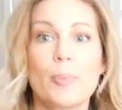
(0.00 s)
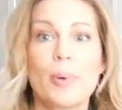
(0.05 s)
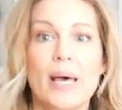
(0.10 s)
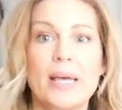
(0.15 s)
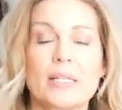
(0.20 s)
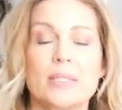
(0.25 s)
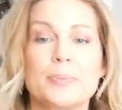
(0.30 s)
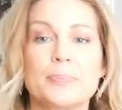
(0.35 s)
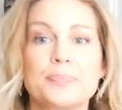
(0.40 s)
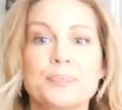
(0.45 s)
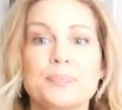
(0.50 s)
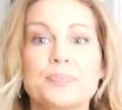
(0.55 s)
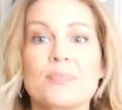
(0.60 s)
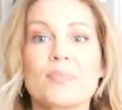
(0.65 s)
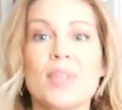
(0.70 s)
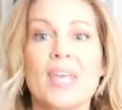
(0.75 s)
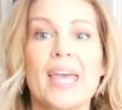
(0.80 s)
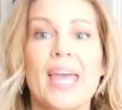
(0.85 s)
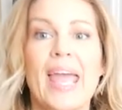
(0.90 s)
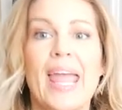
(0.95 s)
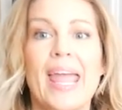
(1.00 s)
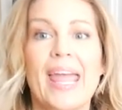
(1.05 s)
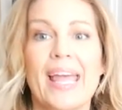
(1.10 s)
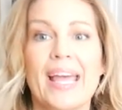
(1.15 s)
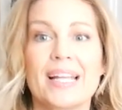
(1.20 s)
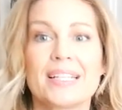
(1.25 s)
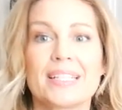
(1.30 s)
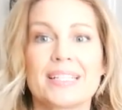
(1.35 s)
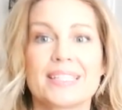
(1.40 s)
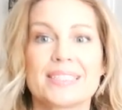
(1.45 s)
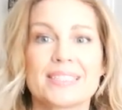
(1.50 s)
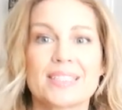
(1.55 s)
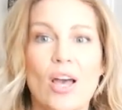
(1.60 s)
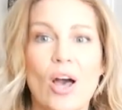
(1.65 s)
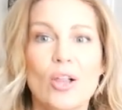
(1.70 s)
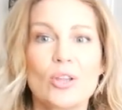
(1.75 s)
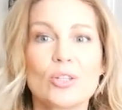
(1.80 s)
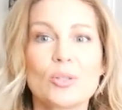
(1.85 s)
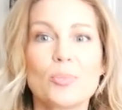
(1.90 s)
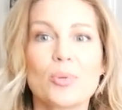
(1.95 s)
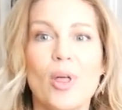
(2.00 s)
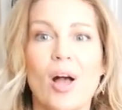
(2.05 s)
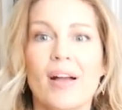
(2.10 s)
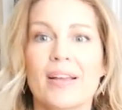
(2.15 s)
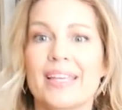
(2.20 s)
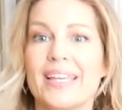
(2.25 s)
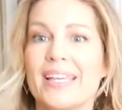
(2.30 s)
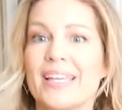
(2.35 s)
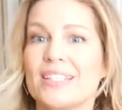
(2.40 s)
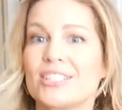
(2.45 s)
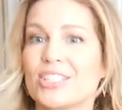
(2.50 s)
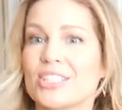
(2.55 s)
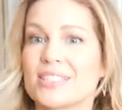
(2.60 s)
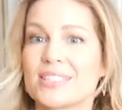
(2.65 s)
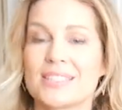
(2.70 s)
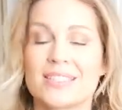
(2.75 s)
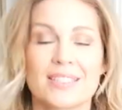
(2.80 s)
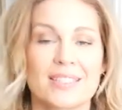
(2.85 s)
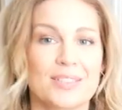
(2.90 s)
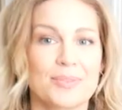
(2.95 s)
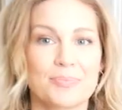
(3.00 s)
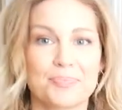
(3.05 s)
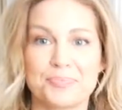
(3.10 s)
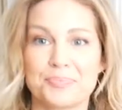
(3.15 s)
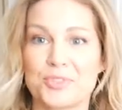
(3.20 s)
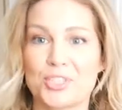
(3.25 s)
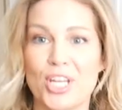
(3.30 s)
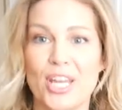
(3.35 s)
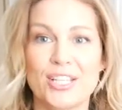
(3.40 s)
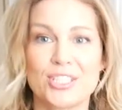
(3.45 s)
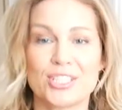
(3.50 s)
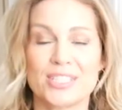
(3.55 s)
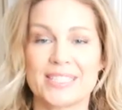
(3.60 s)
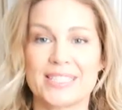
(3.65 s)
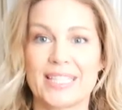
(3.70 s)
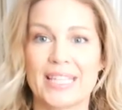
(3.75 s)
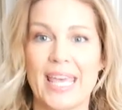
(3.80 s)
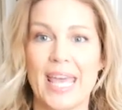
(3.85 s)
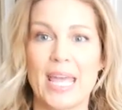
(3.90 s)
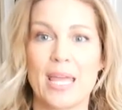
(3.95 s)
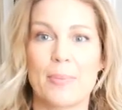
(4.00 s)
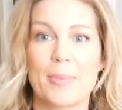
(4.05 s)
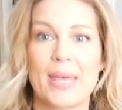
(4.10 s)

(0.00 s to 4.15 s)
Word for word: button and this color blocking just changes the game.